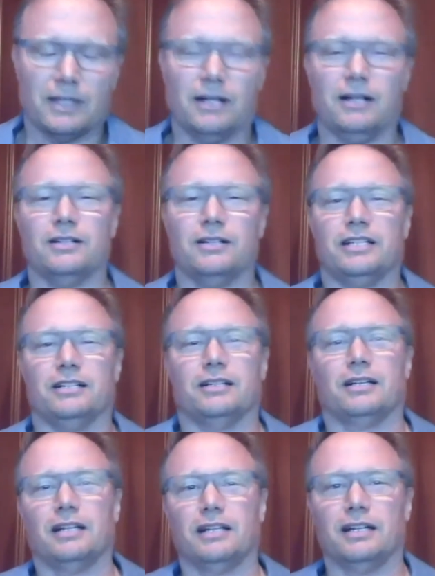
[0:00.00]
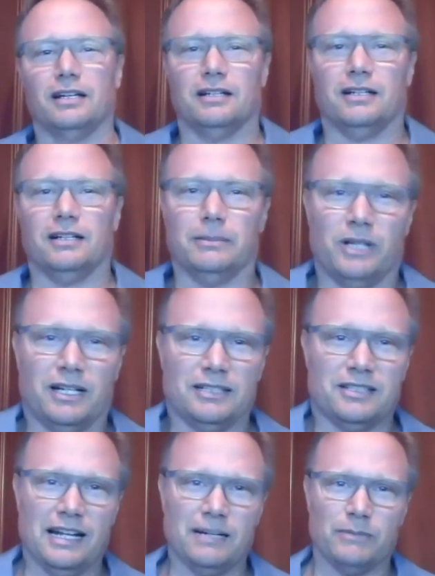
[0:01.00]
Oh yeah, um,
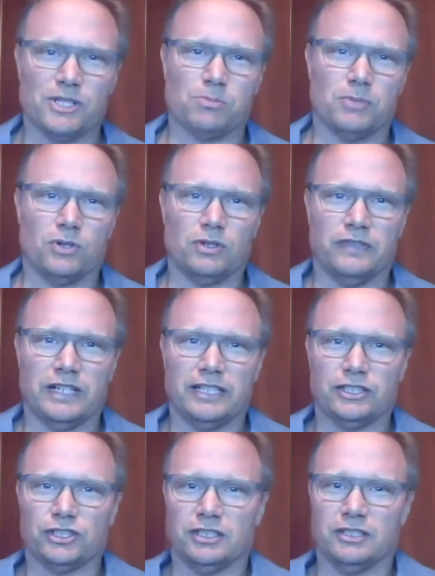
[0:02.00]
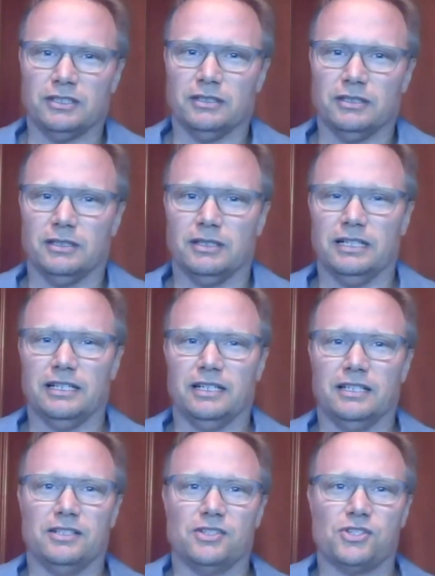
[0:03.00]
autonomous motivation
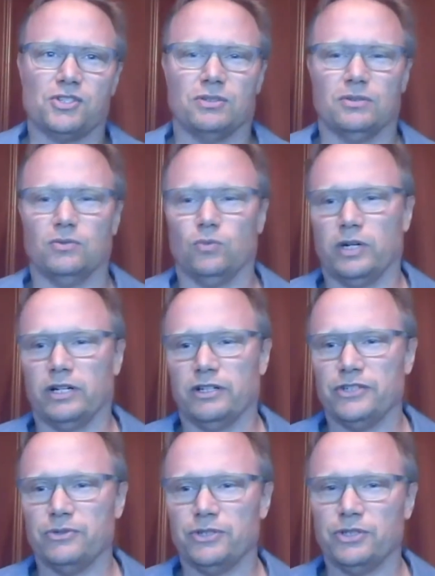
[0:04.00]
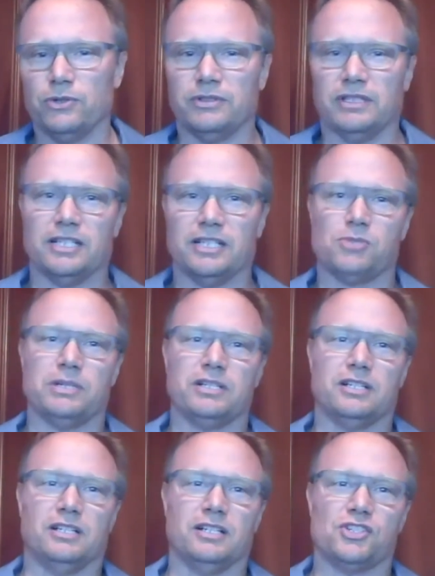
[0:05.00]
is where you do things
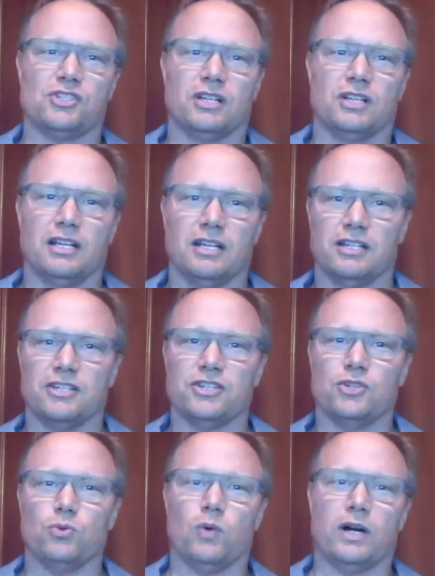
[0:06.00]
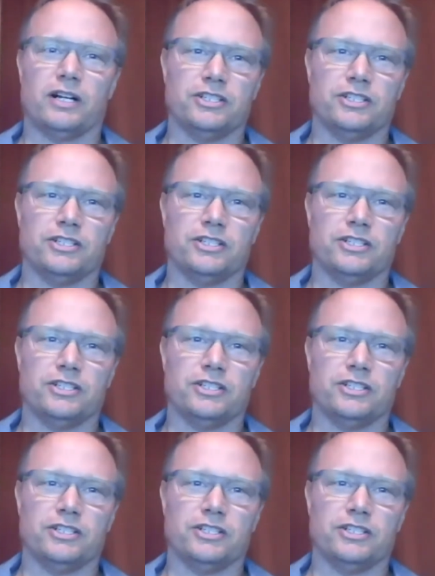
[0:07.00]
because you want to do